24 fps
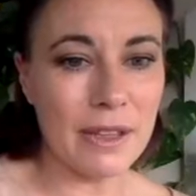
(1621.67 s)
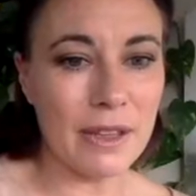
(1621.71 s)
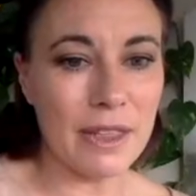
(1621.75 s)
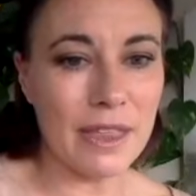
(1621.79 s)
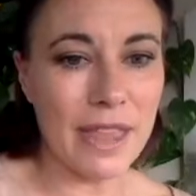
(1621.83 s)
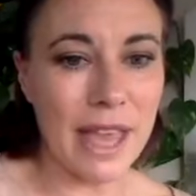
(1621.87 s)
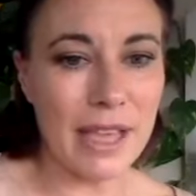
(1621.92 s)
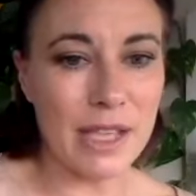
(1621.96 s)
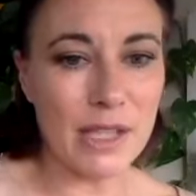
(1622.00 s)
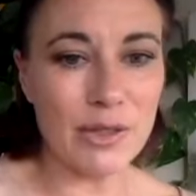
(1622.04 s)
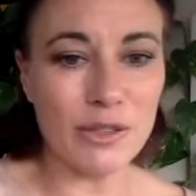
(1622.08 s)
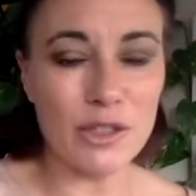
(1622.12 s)

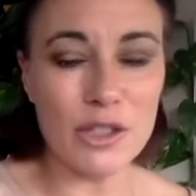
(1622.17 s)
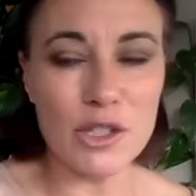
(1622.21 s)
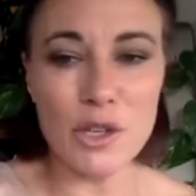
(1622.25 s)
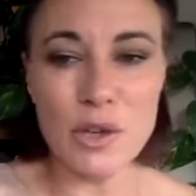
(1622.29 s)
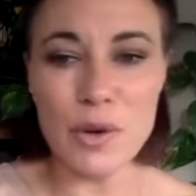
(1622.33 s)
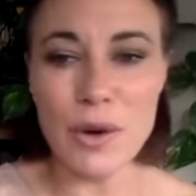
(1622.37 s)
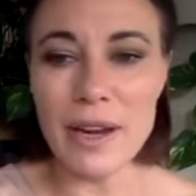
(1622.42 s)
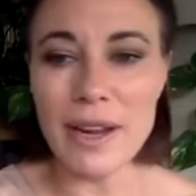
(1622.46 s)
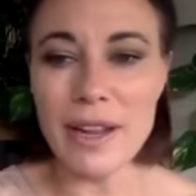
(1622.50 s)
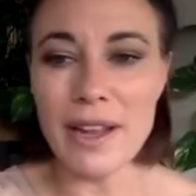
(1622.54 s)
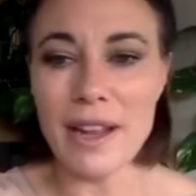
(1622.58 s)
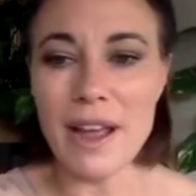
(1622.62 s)
thanks for
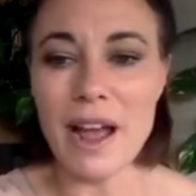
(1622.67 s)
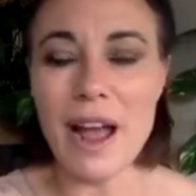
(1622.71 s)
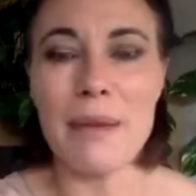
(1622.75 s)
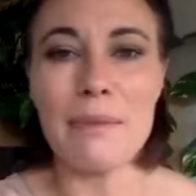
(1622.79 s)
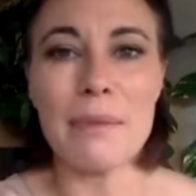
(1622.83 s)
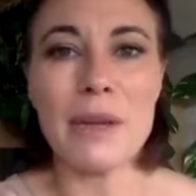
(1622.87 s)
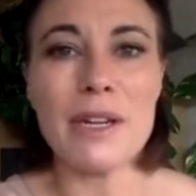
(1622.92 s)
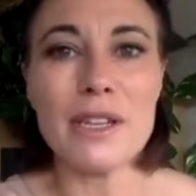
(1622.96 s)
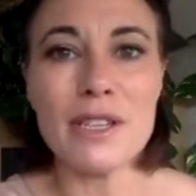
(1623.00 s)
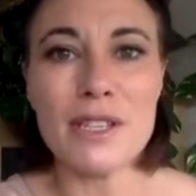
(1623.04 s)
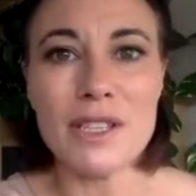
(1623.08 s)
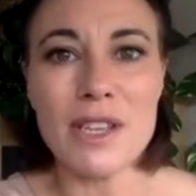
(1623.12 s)
joining. I'm
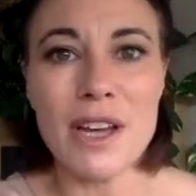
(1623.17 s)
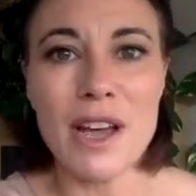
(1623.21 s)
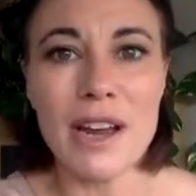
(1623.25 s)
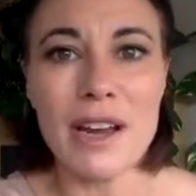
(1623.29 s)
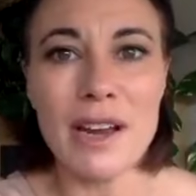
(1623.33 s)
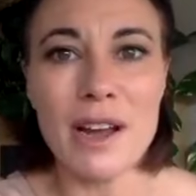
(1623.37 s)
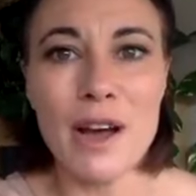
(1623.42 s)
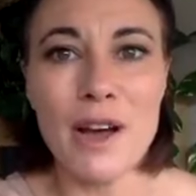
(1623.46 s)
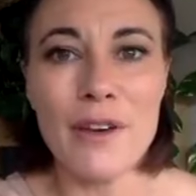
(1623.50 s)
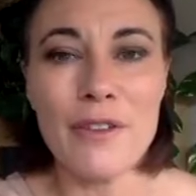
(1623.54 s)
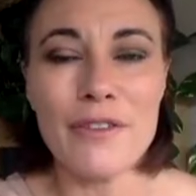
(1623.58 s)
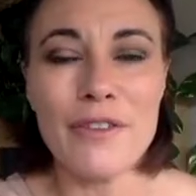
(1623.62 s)
going to sign
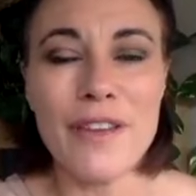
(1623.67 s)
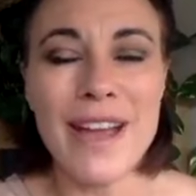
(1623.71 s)
off.